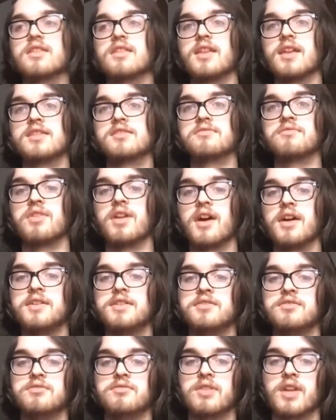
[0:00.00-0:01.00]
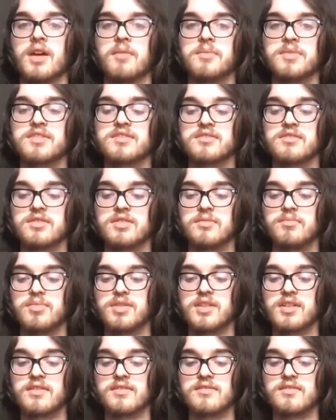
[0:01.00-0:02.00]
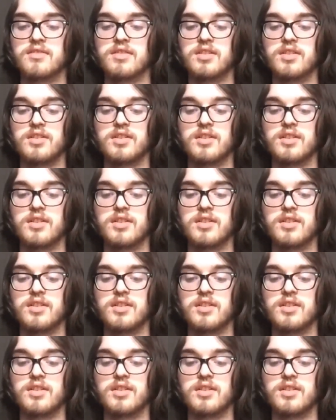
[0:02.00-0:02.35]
that's what I do when I'm asleep, because